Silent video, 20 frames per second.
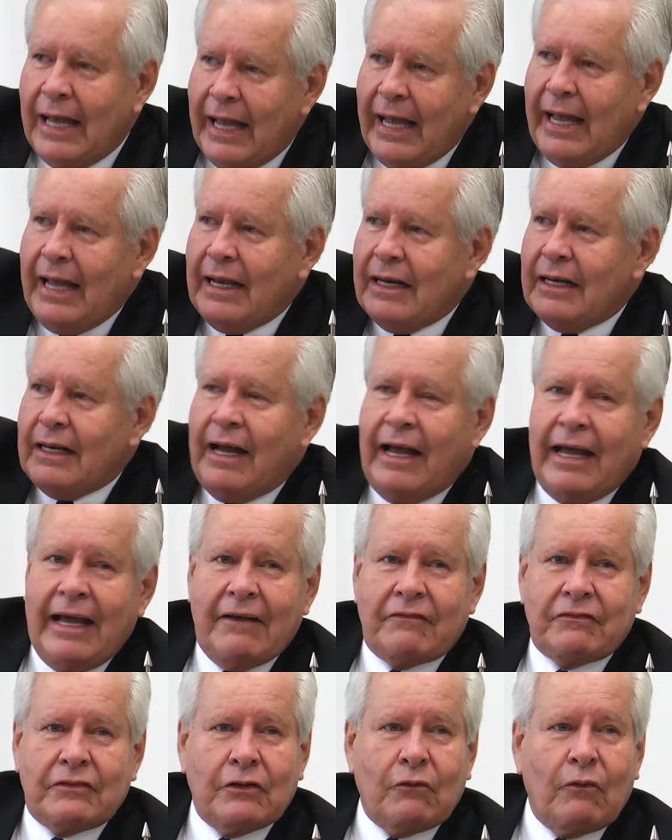And I
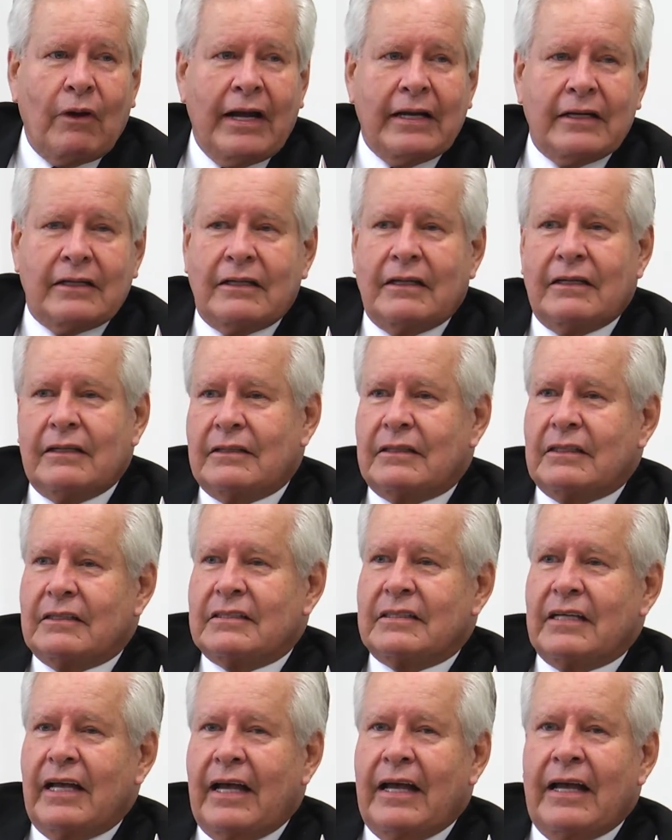have the right to
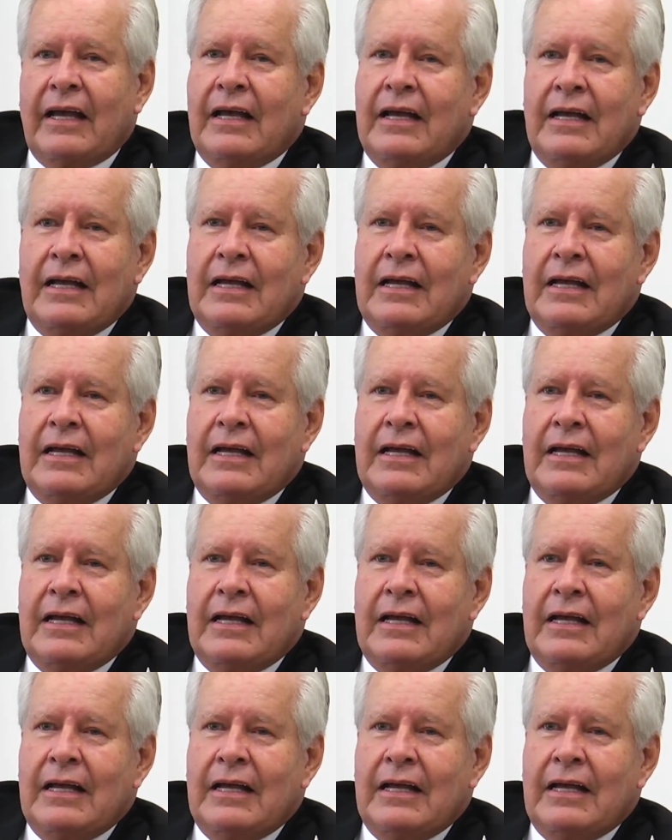say